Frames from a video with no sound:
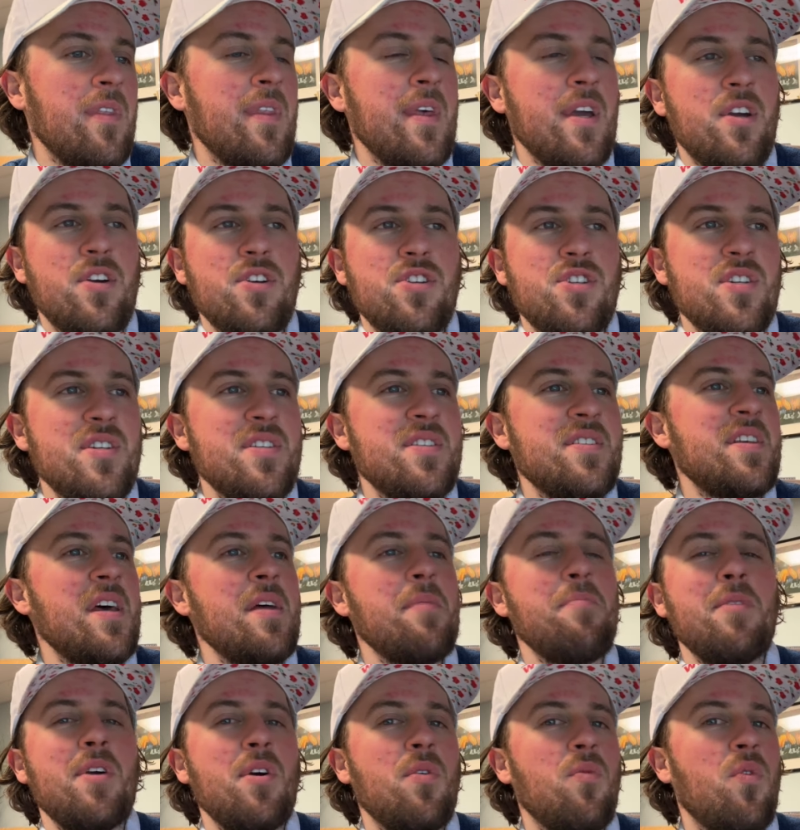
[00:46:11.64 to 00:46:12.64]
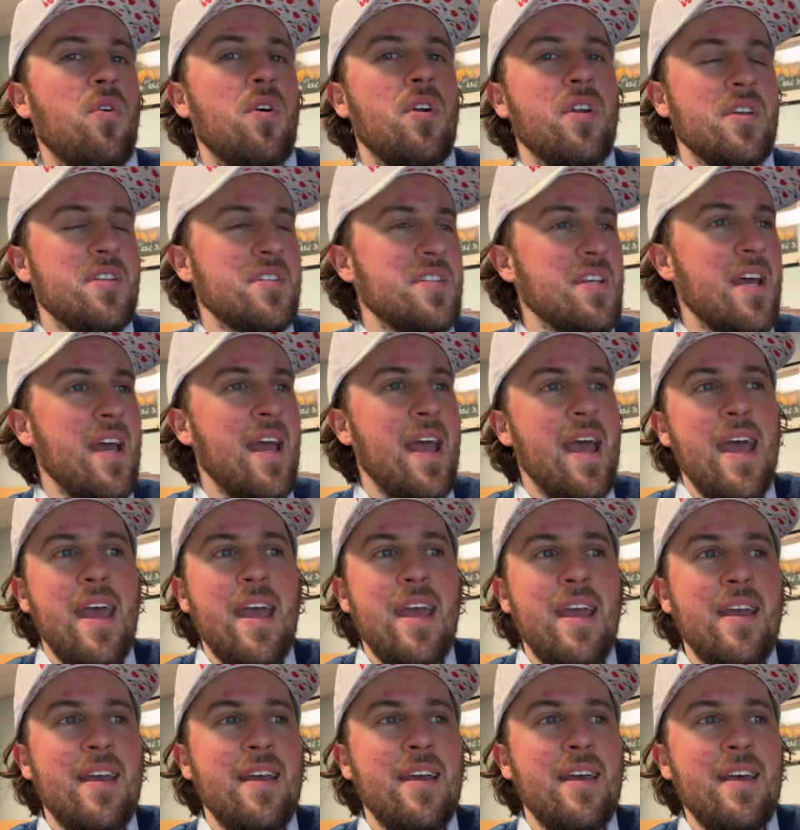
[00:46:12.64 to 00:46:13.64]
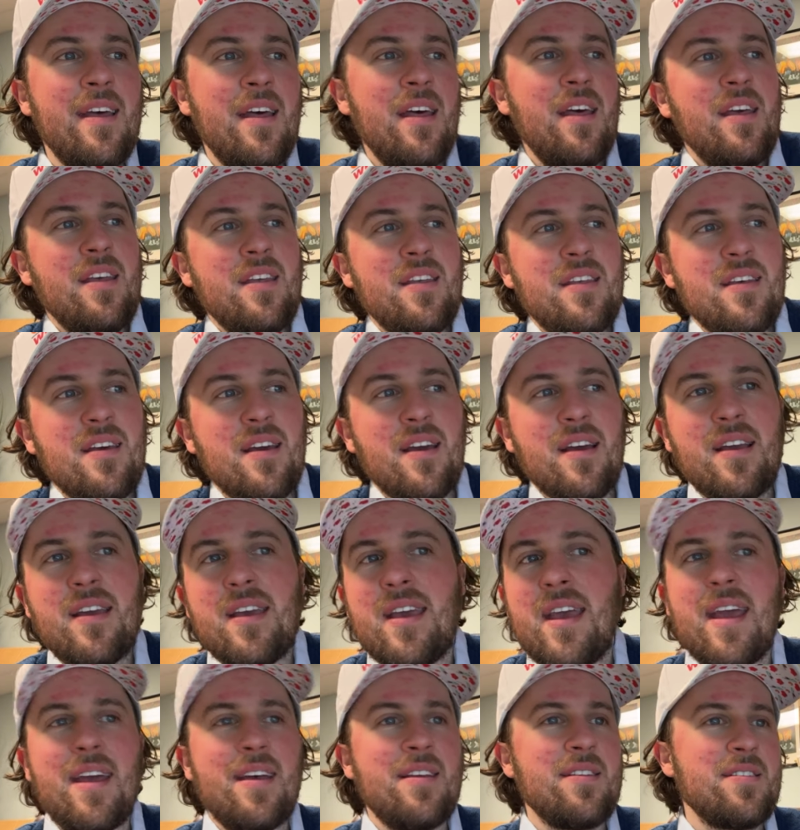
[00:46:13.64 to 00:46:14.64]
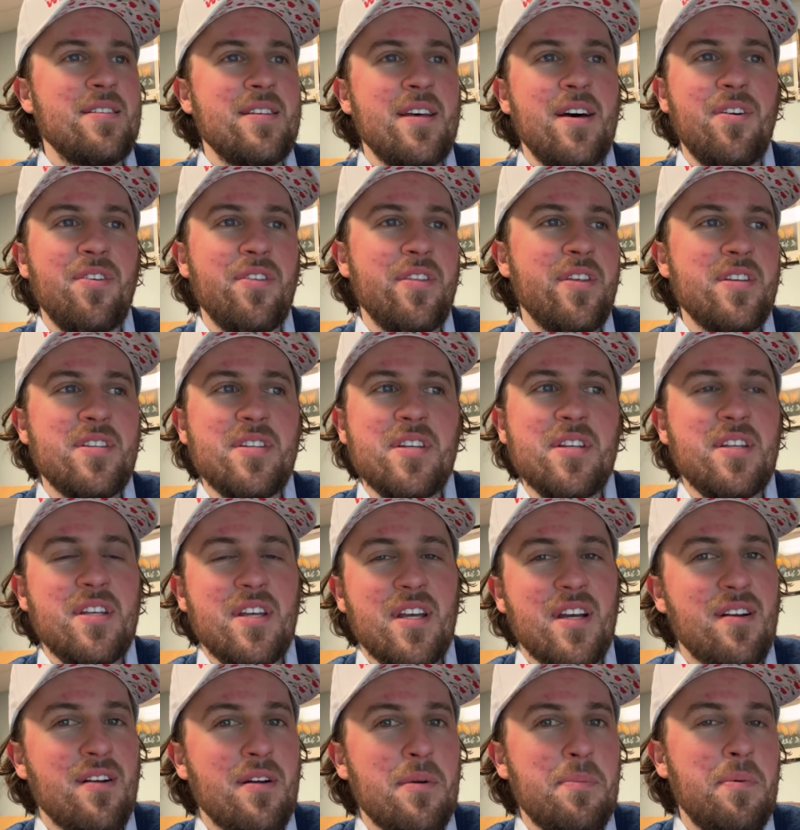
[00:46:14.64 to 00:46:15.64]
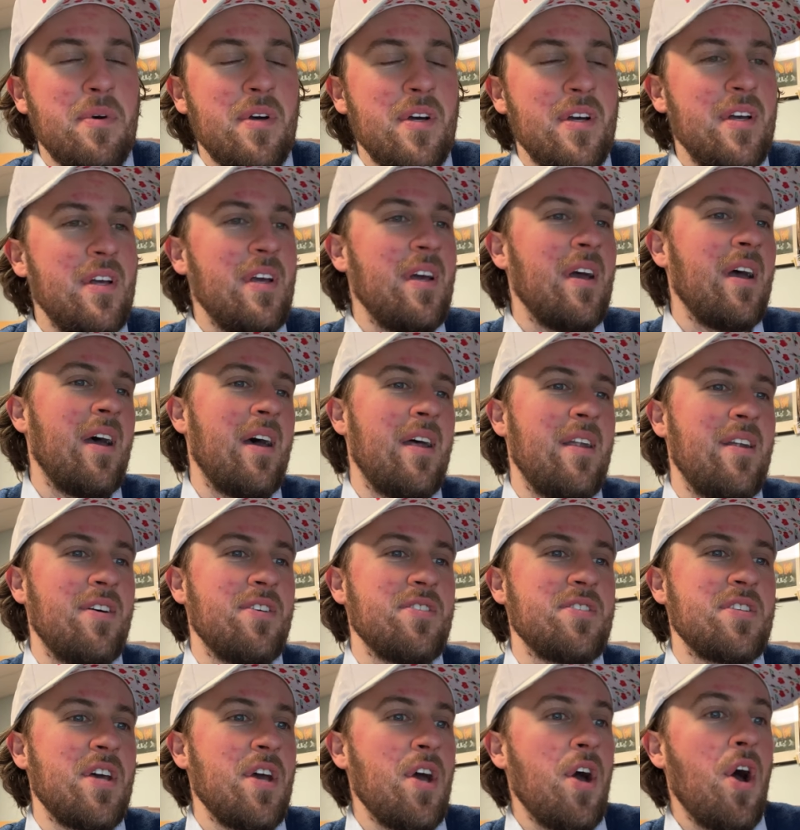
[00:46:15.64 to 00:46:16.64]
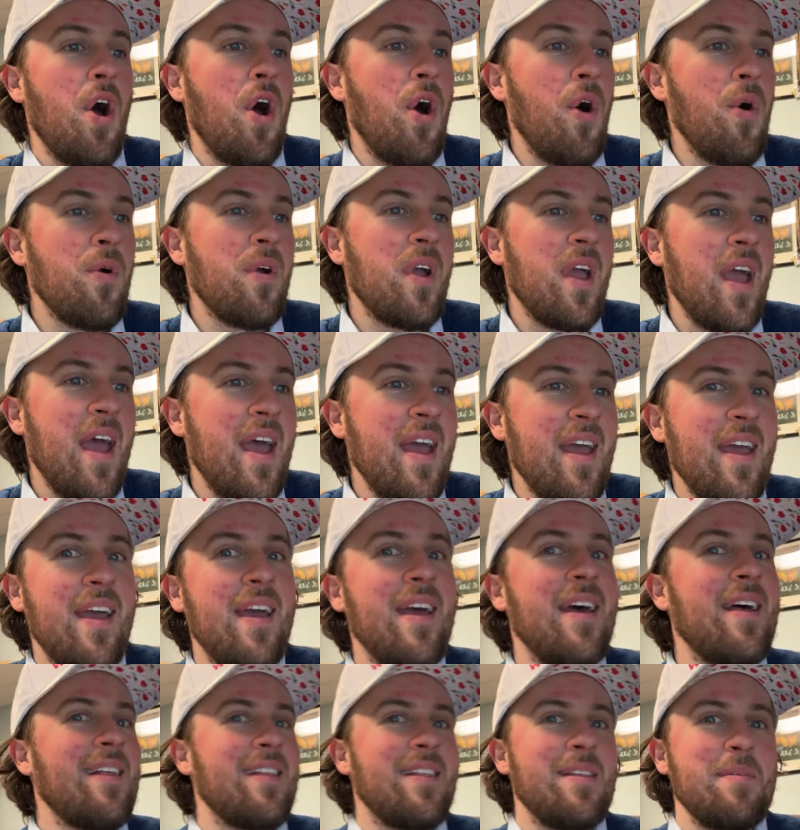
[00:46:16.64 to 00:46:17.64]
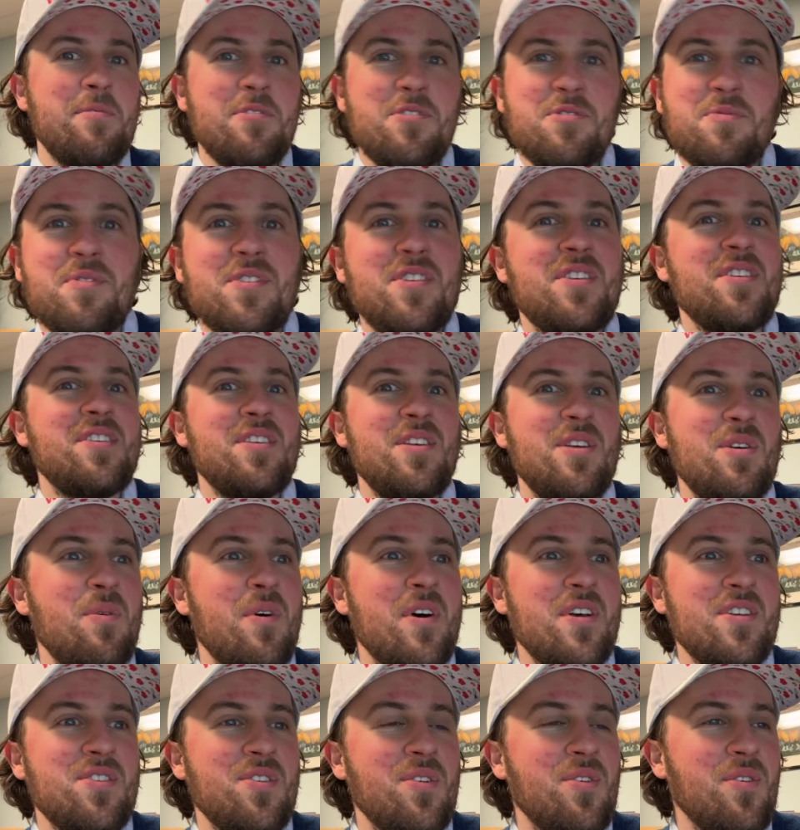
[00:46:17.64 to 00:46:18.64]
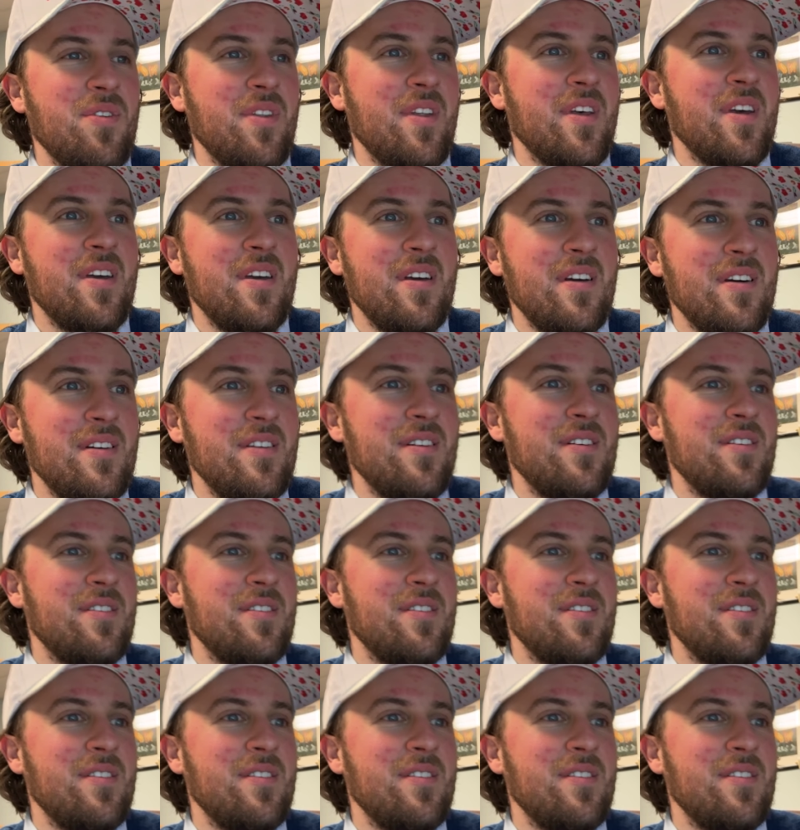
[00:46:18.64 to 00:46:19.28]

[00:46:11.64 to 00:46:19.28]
They could just send me a warning and say, hey, you can't sell this in Europe. And I'll say, okay, let me switch it to U S only.